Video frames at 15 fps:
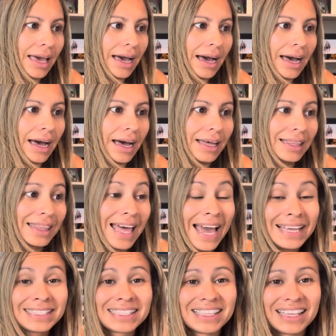Uh,
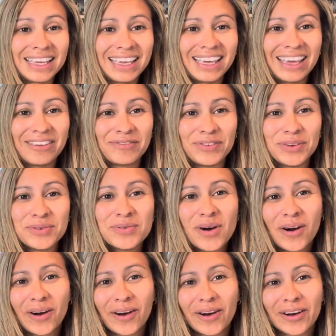lastly, if you
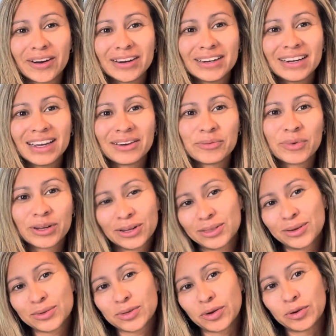are one of
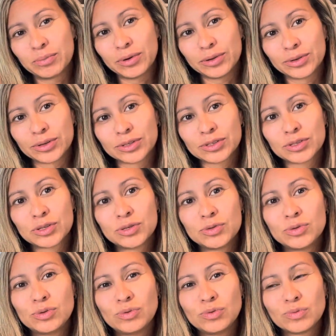those homeowners
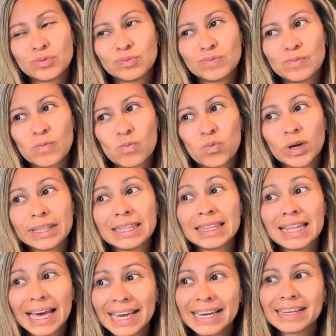who would
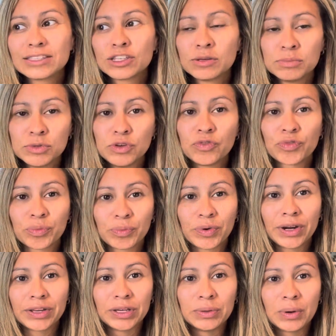like to move from
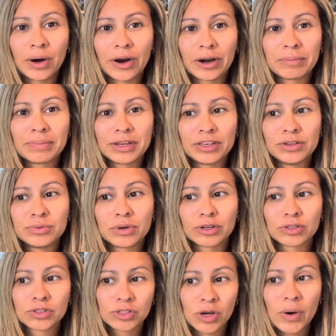where you are, but you are
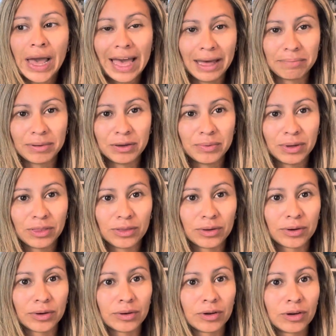so happy with
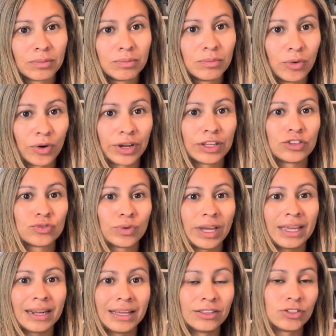your mortgage
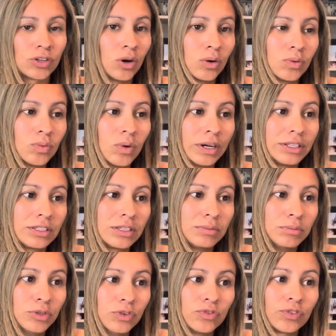rate and don't want to
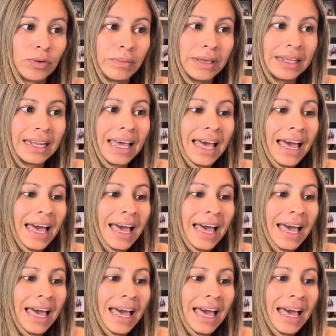move from it,